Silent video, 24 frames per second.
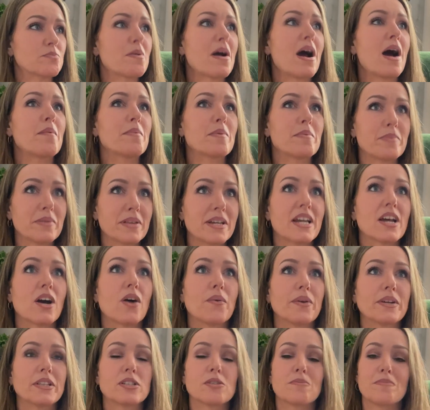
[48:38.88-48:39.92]
It's probably
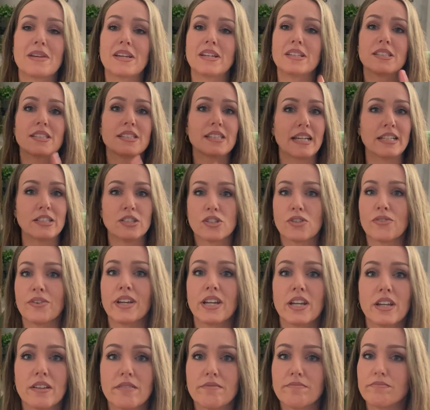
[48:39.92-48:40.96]
going to be a
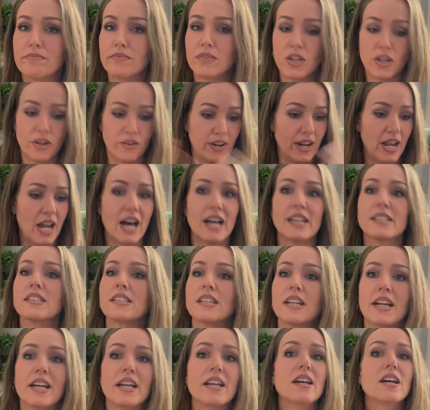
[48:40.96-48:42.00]
sensory
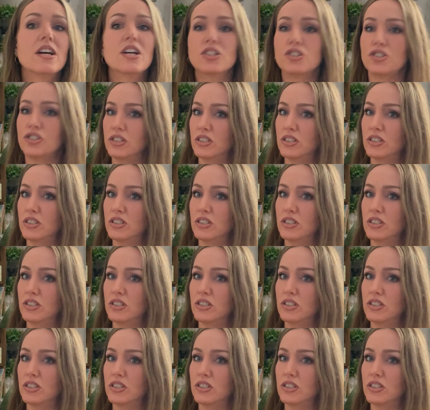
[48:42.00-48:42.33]
curiosity.